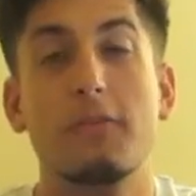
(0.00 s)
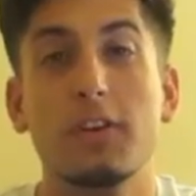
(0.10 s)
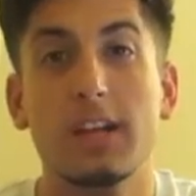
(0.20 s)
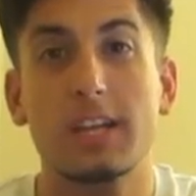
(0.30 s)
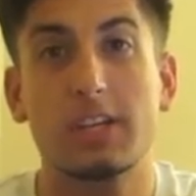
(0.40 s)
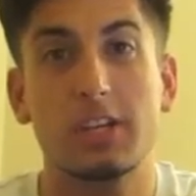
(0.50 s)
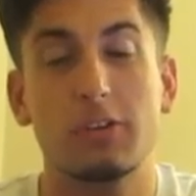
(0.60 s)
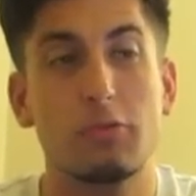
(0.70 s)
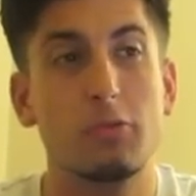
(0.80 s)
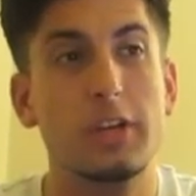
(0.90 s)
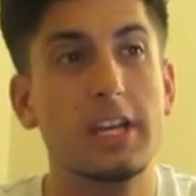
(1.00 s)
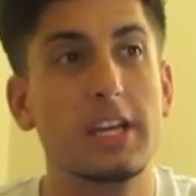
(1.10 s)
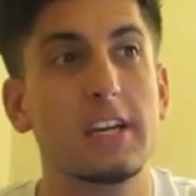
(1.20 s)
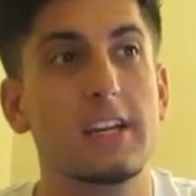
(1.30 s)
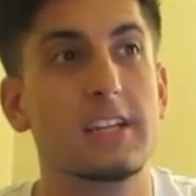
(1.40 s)
feel like
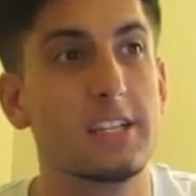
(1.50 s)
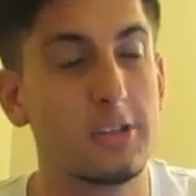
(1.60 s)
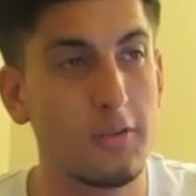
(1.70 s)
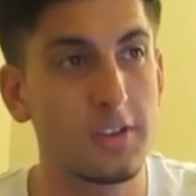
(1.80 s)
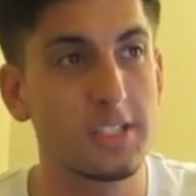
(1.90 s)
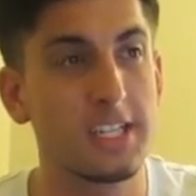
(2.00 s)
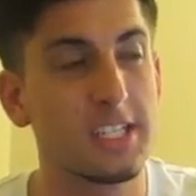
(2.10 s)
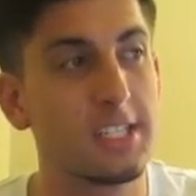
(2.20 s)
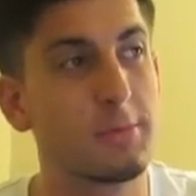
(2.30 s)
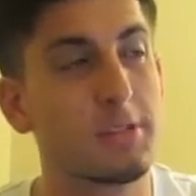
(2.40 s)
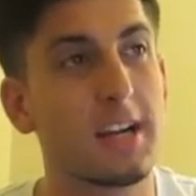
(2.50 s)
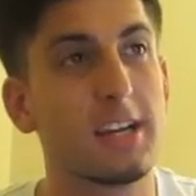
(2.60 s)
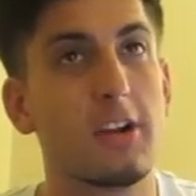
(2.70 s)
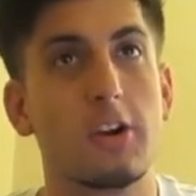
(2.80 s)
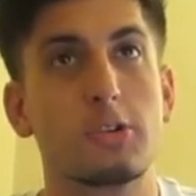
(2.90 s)
we, the Dope Fresh Nation, and Chip
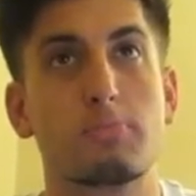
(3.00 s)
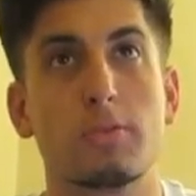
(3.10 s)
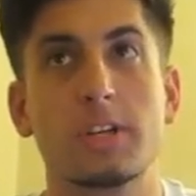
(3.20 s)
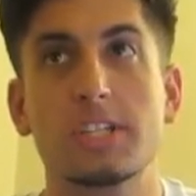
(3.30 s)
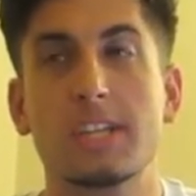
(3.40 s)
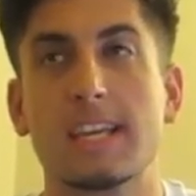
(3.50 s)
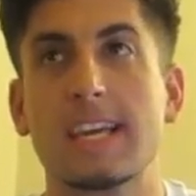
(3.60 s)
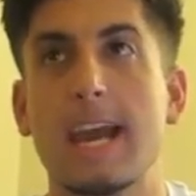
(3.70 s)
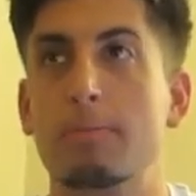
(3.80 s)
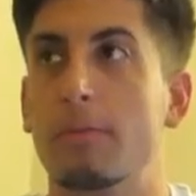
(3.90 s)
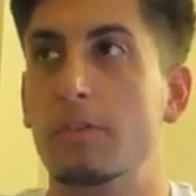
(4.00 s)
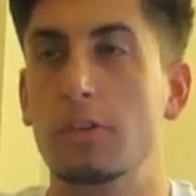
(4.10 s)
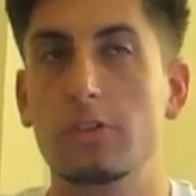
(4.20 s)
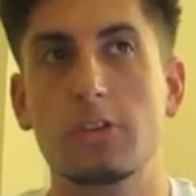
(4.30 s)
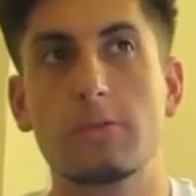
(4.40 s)
Chocolate, are bridging the gap of
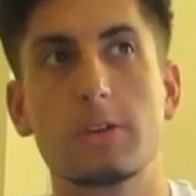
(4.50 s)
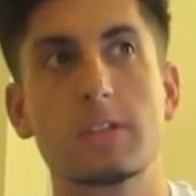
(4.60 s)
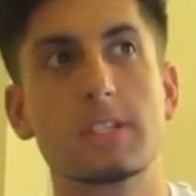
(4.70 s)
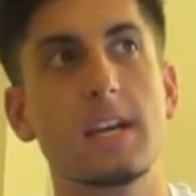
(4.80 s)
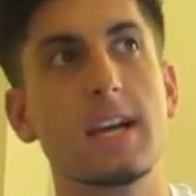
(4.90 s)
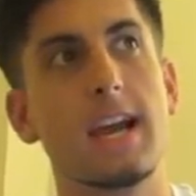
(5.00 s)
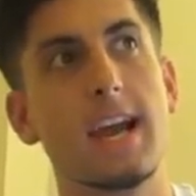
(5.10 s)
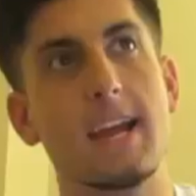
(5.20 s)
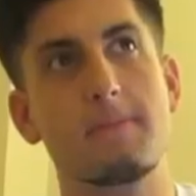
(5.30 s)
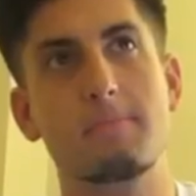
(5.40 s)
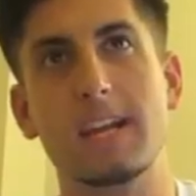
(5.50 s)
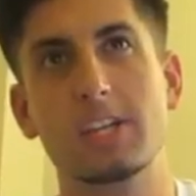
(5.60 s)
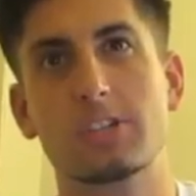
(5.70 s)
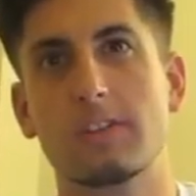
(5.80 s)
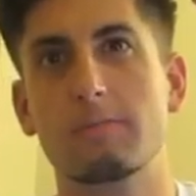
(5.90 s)
YouTubers and
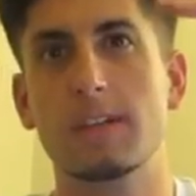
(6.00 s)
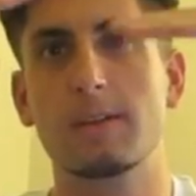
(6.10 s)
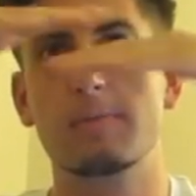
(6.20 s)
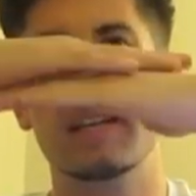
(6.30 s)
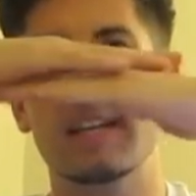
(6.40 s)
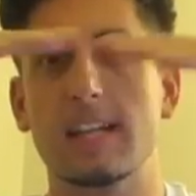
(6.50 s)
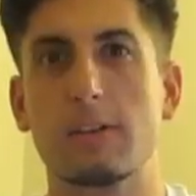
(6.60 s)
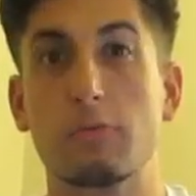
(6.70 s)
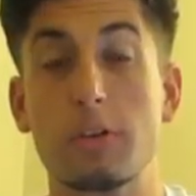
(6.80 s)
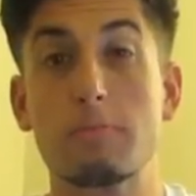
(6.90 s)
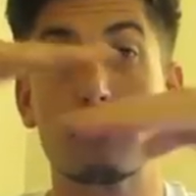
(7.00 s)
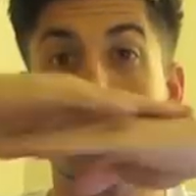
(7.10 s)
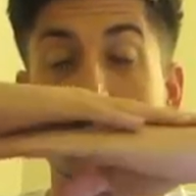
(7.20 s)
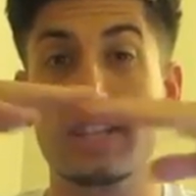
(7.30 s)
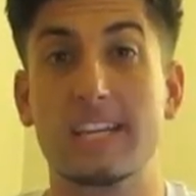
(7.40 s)
mainstream media. Like we're
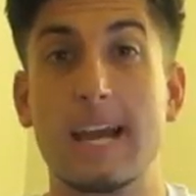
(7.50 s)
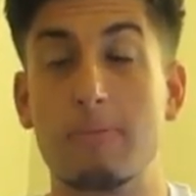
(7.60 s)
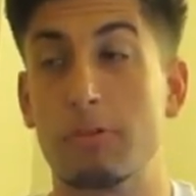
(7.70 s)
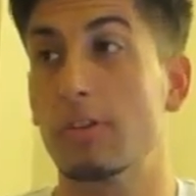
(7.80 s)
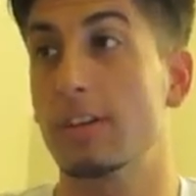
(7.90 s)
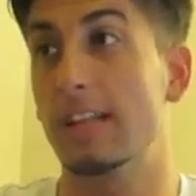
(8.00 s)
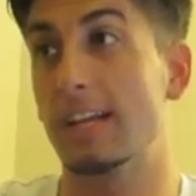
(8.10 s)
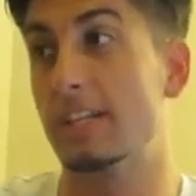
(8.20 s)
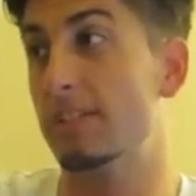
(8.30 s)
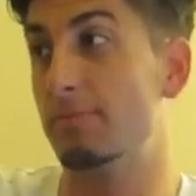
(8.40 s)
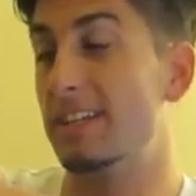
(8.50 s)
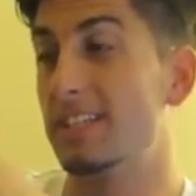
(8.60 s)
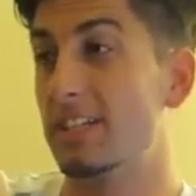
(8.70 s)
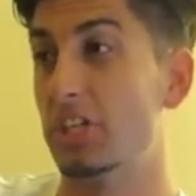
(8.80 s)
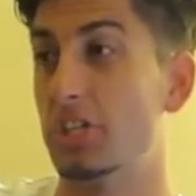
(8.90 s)
bridging the gap. We're like
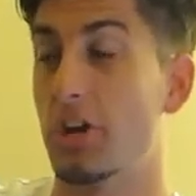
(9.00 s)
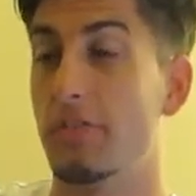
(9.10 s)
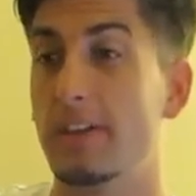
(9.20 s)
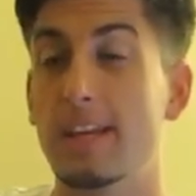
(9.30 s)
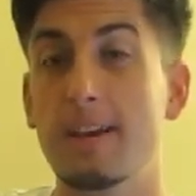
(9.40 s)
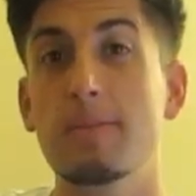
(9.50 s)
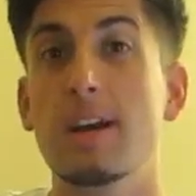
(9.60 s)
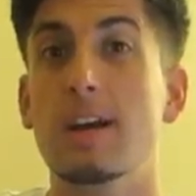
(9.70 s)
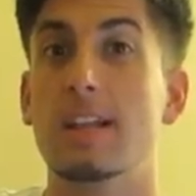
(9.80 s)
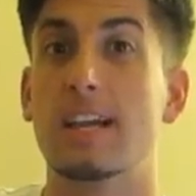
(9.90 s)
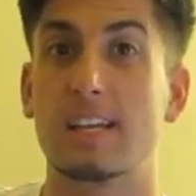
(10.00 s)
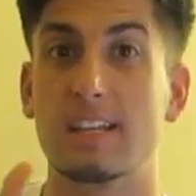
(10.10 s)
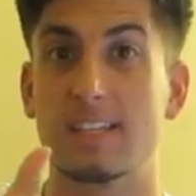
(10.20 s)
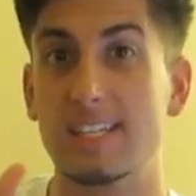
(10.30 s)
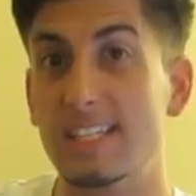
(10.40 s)
basically showing them like
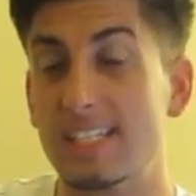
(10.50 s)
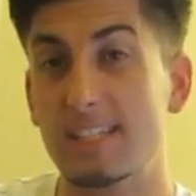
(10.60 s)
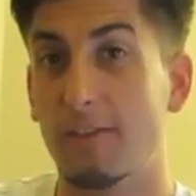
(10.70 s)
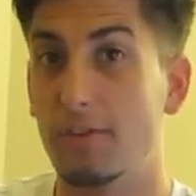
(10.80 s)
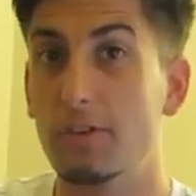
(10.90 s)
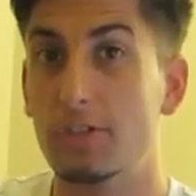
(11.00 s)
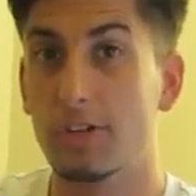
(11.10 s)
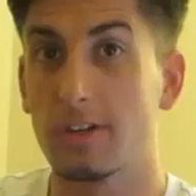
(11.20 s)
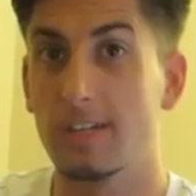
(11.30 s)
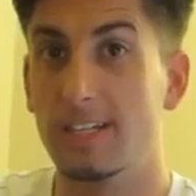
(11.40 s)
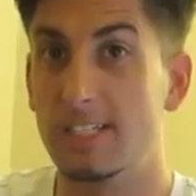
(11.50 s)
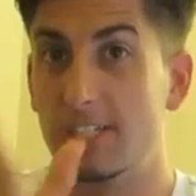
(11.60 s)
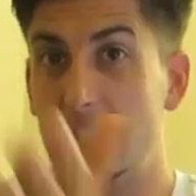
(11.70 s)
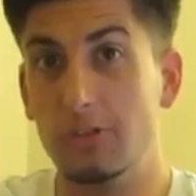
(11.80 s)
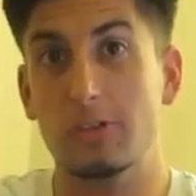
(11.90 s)
this is the future is
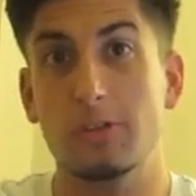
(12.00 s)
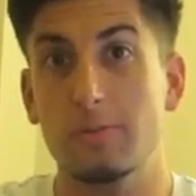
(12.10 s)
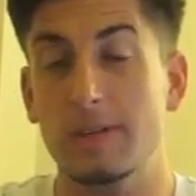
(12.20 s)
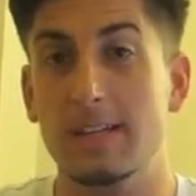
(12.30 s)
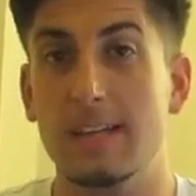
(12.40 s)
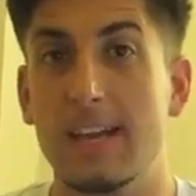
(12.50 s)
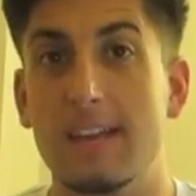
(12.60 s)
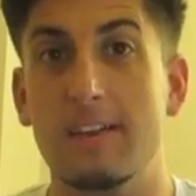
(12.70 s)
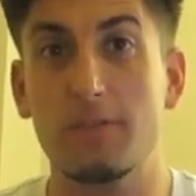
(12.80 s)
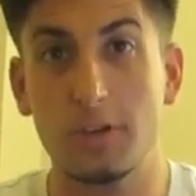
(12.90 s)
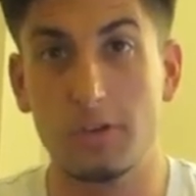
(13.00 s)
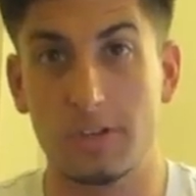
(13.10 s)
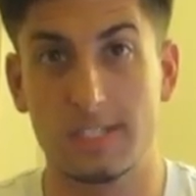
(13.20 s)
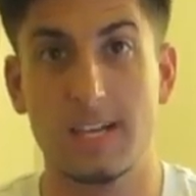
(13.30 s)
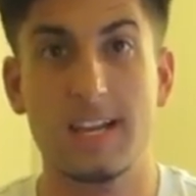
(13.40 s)
YouTube and, and the
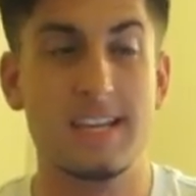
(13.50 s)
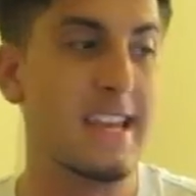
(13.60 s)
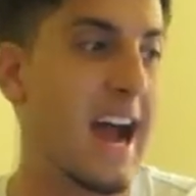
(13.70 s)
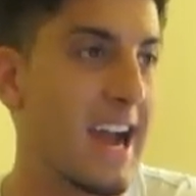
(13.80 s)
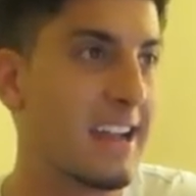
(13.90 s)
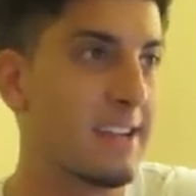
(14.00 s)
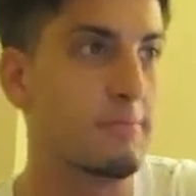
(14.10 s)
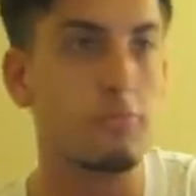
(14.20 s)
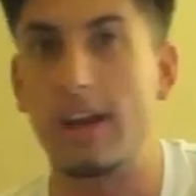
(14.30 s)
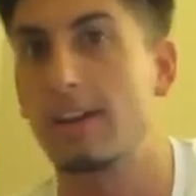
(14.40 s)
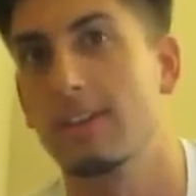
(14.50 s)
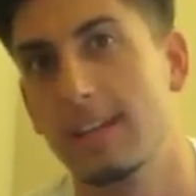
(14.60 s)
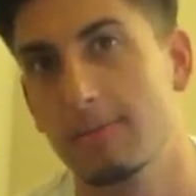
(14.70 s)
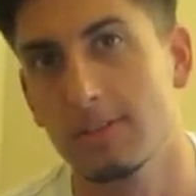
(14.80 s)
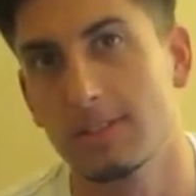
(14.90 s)
viewers, not record
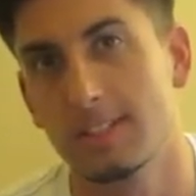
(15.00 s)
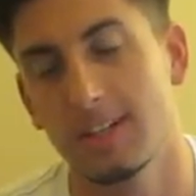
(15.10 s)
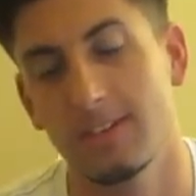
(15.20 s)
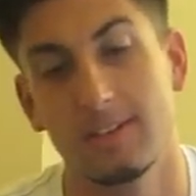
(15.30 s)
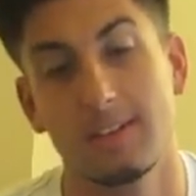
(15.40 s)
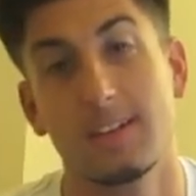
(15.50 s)
labels. So